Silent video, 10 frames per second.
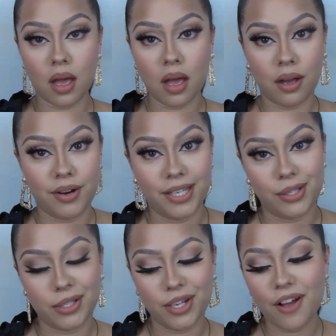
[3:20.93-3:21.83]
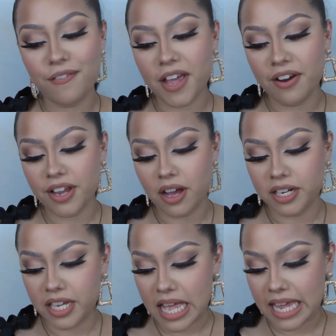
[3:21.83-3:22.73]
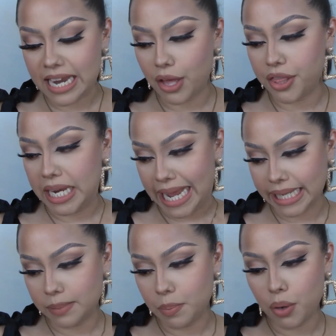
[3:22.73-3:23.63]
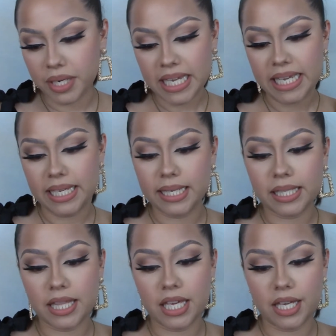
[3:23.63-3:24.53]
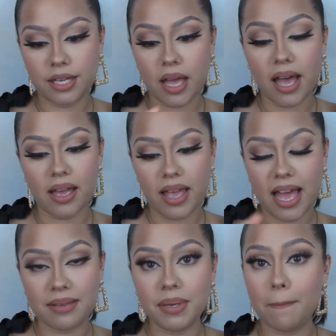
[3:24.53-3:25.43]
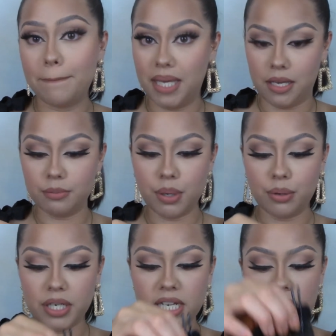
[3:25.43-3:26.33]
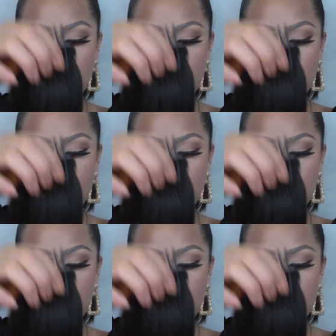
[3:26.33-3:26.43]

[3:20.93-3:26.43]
Alright, so I took off Ariana, and now the next pony is the Hi, I'm Mia pony.